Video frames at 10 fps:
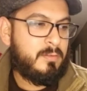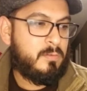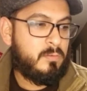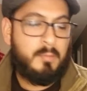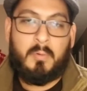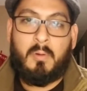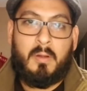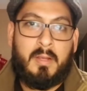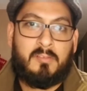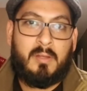Don't get me
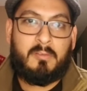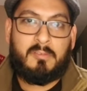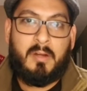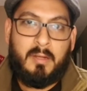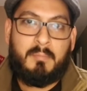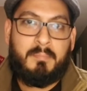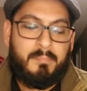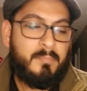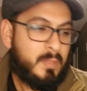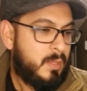wrong. That's how it started
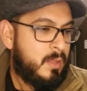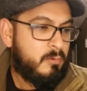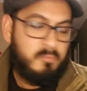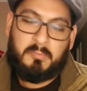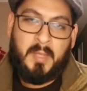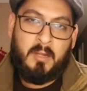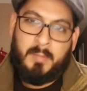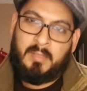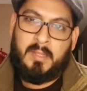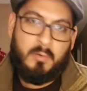with
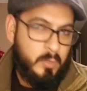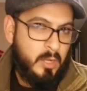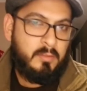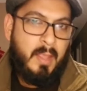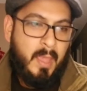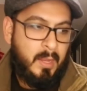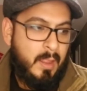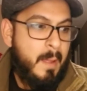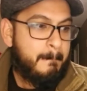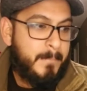Spider-Man. Then it went on to Eddie.